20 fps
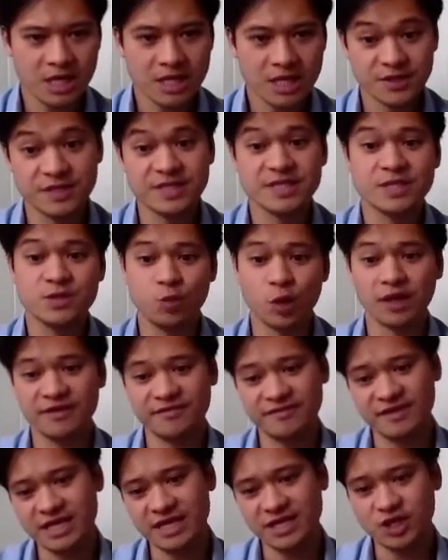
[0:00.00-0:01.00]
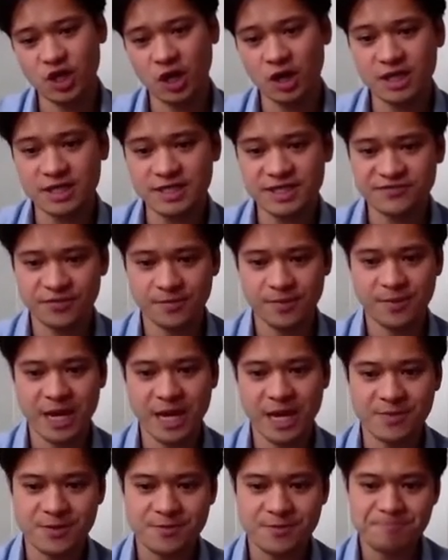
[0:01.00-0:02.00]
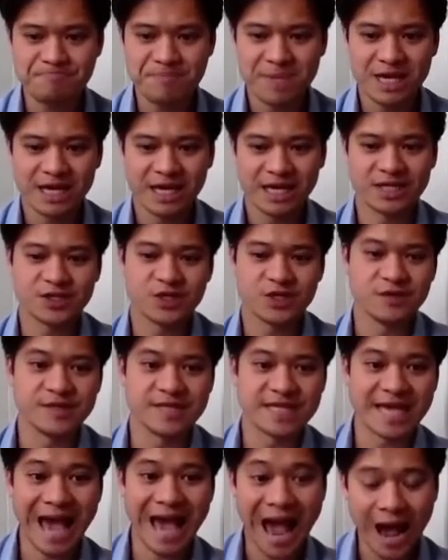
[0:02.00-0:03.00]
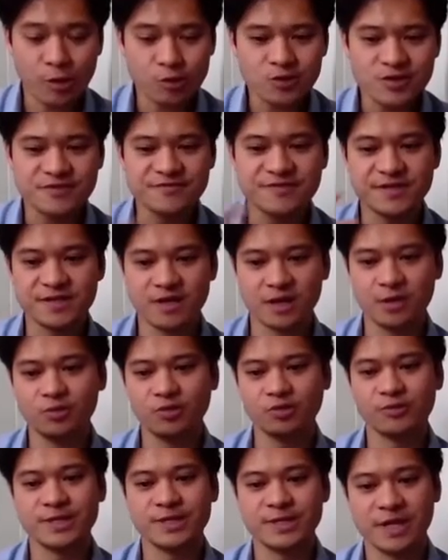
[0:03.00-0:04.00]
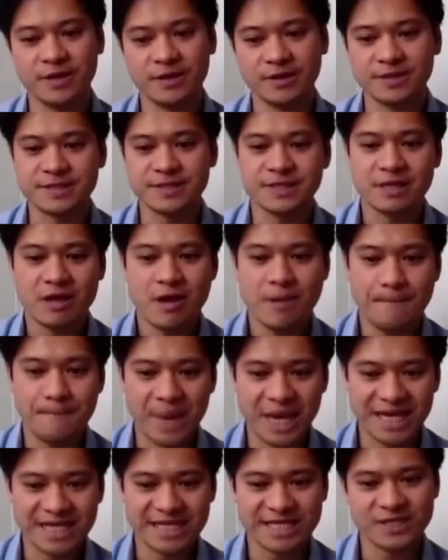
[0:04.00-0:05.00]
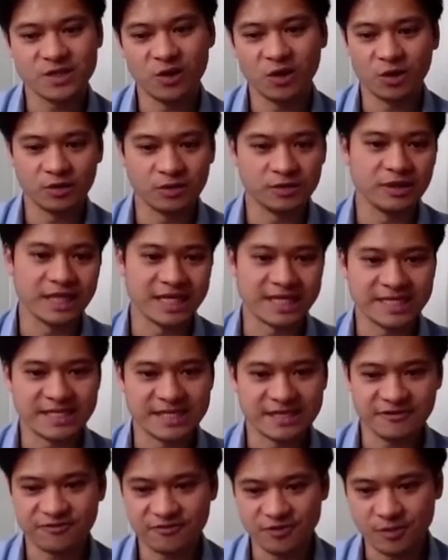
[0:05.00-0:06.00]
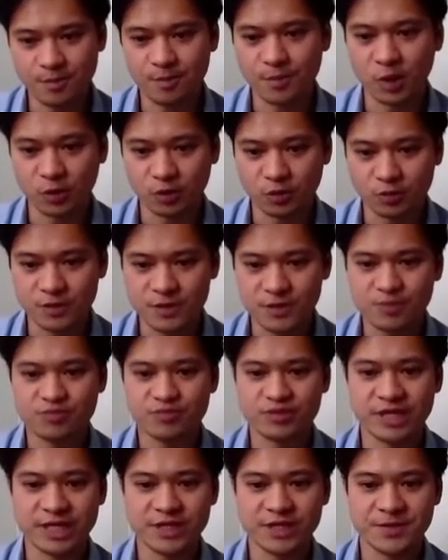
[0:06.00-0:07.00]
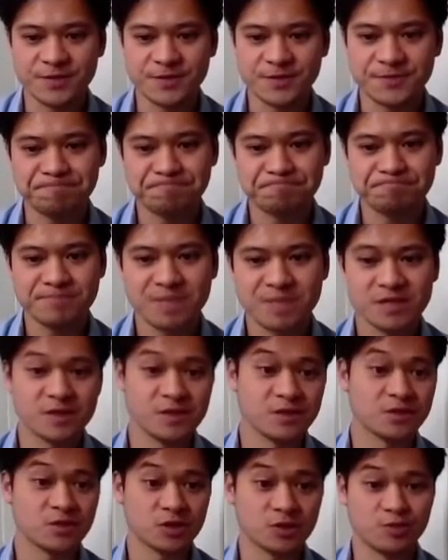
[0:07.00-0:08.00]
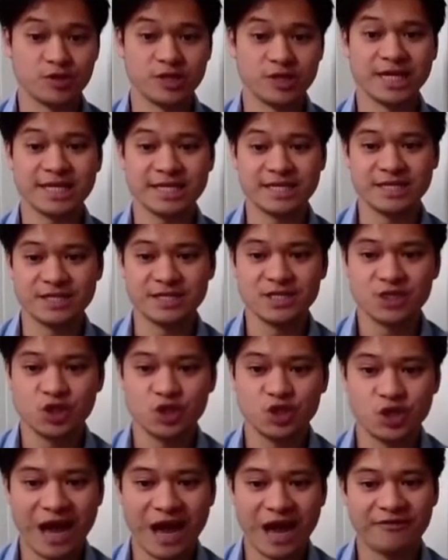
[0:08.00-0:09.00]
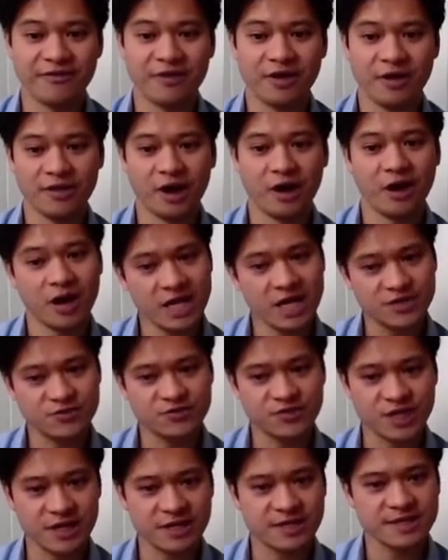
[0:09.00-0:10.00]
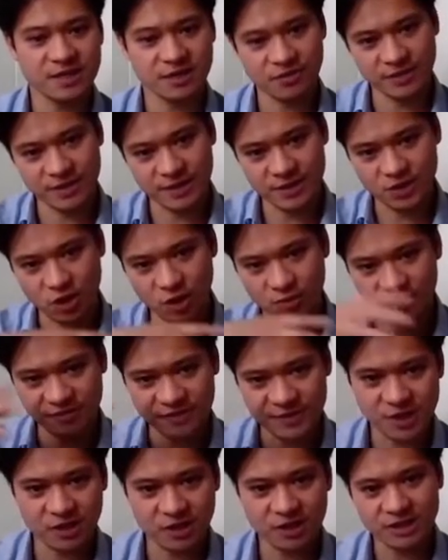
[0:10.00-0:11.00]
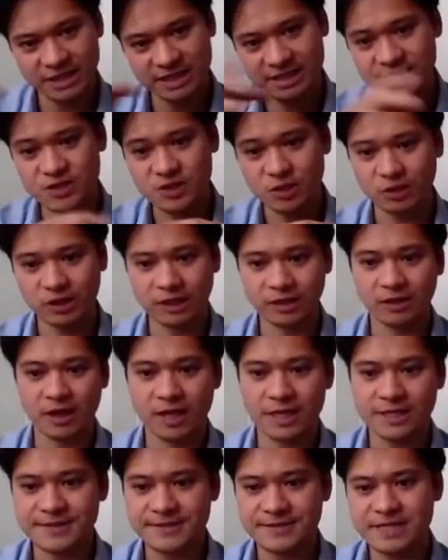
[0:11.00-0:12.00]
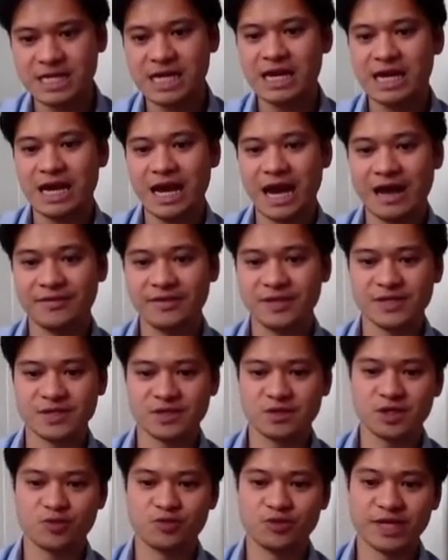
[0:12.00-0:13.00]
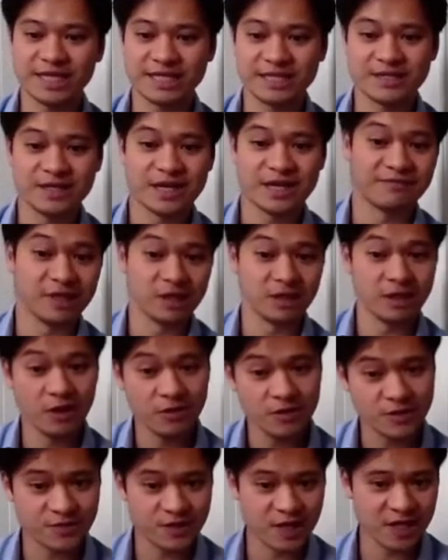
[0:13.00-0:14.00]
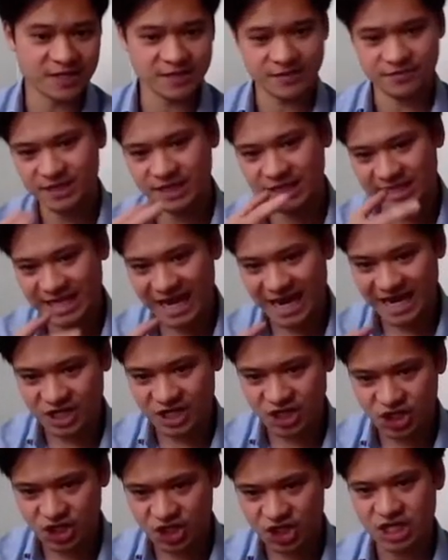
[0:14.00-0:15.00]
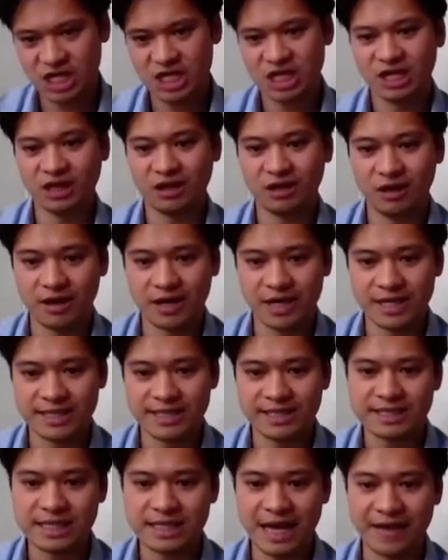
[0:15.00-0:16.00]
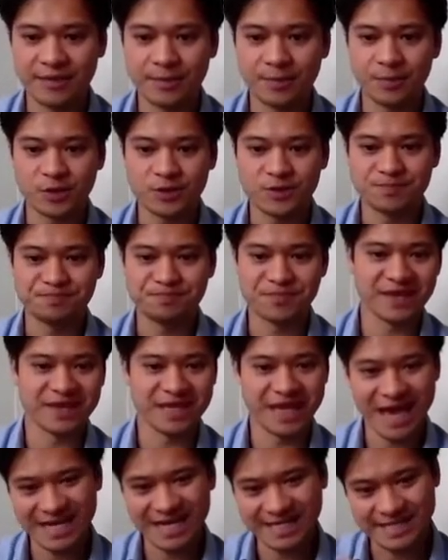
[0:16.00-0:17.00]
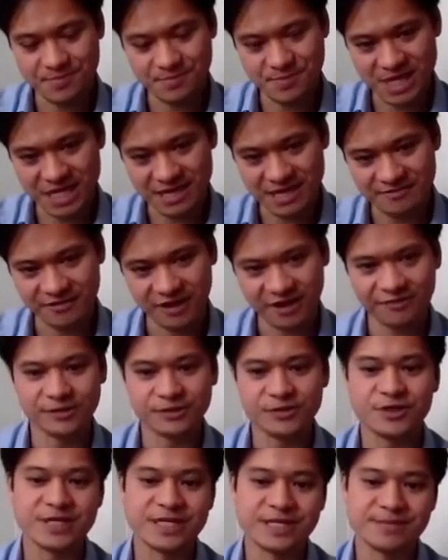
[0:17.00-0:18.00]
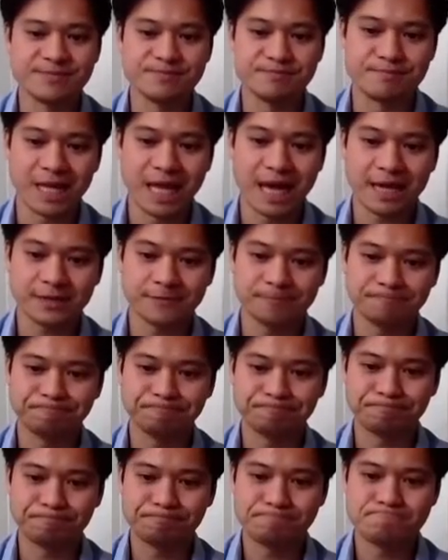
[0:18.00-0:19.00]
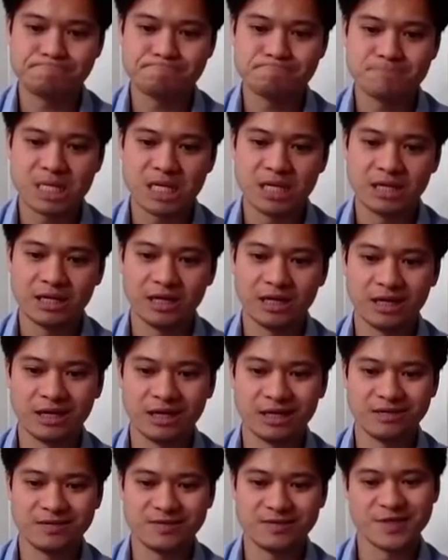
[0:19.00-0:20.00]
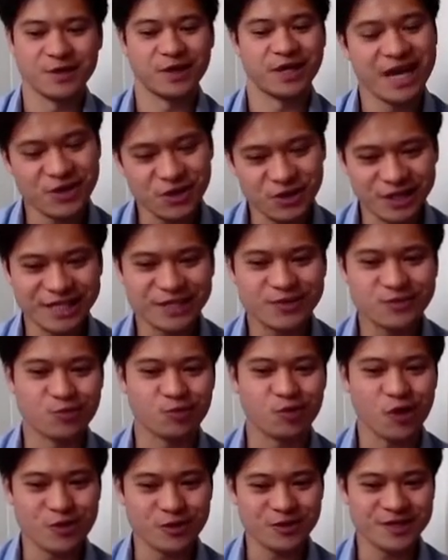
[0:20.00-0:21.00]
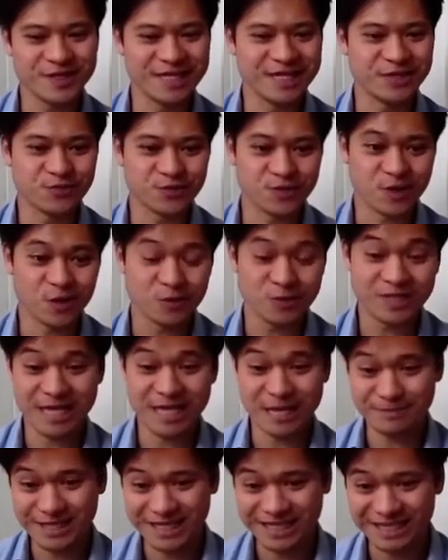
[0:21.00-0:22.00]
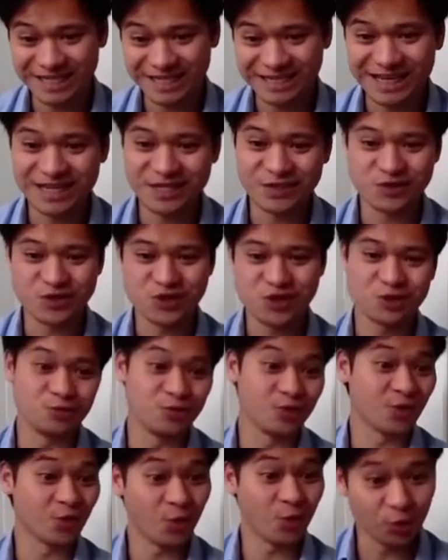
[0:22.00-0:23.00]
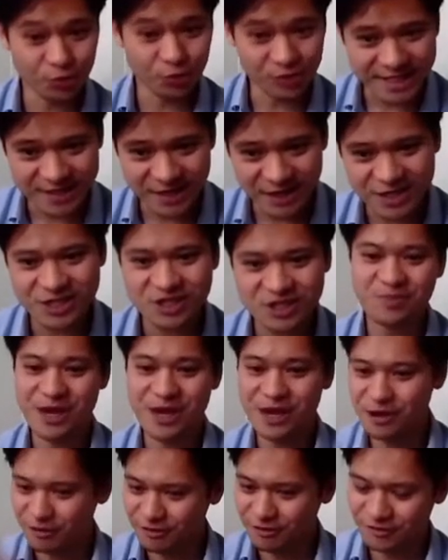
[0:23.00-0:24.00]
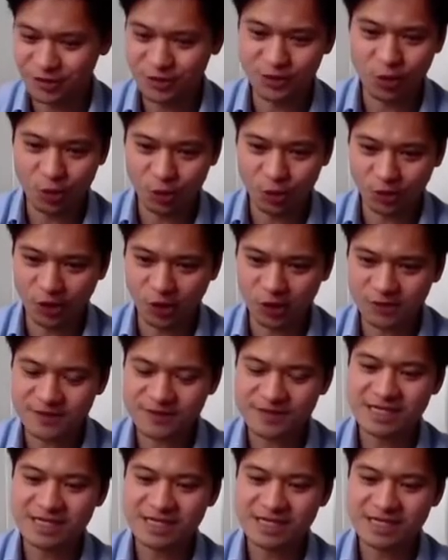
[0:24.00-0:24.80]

So this is one of the charts from the paper, and it shows the out of sample returns based on these different models' predictions. So the stocks predicted to have the highest returns are at the top of the chart in solid lines, and the stocks predicted to have the lowest returns are in the dashed lines at the bottom, and the S&P 500 is in black. So again, you need to approach these results skeptically, as you should with all research, peer-reviewed or not.